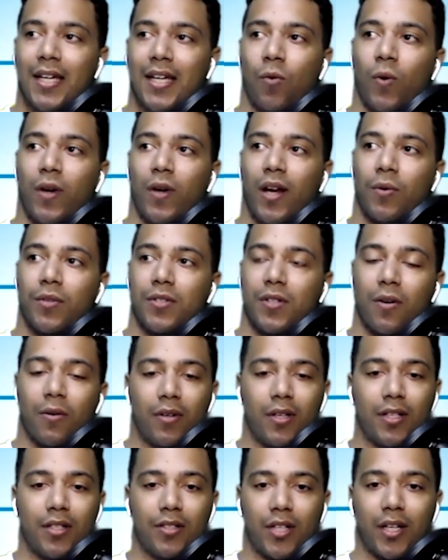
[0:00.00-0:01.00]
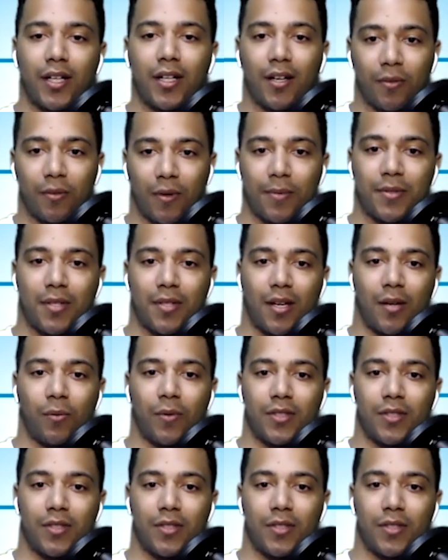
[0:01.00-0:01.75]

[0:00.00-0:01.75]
when I was going and checking out the website,